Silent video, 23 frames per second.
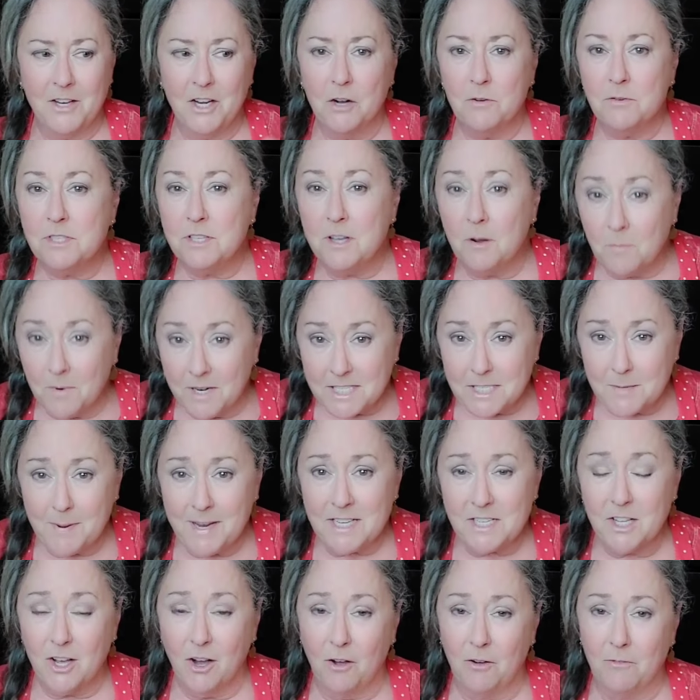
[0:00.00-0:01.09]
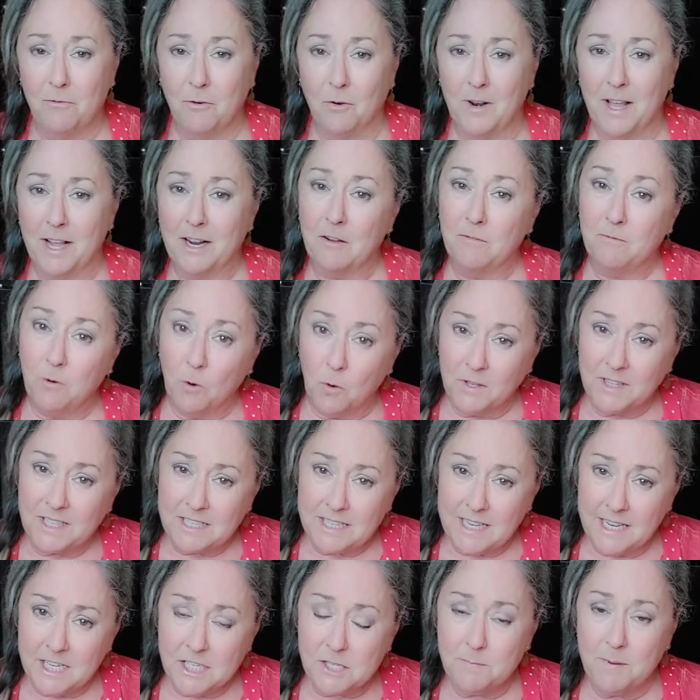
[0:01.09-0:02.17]
some recipes call for like a fourth a
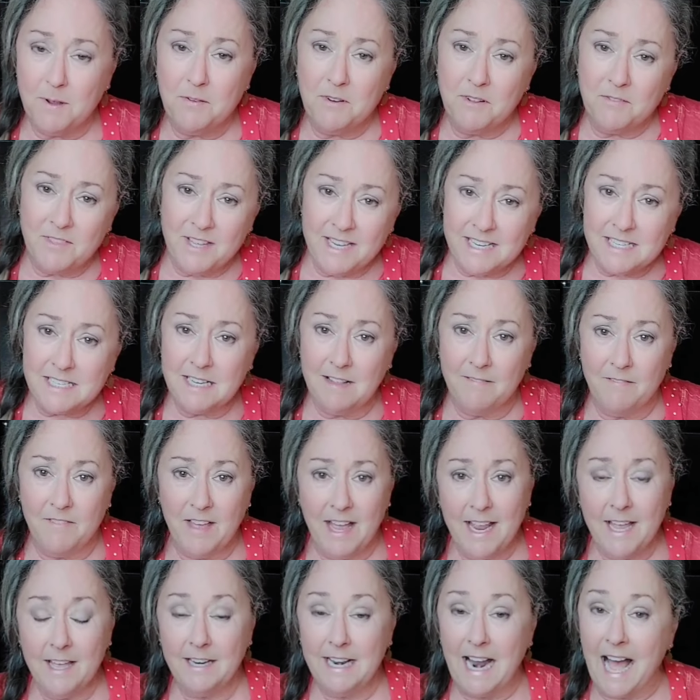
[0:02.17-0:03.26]
teaspoon of this and that.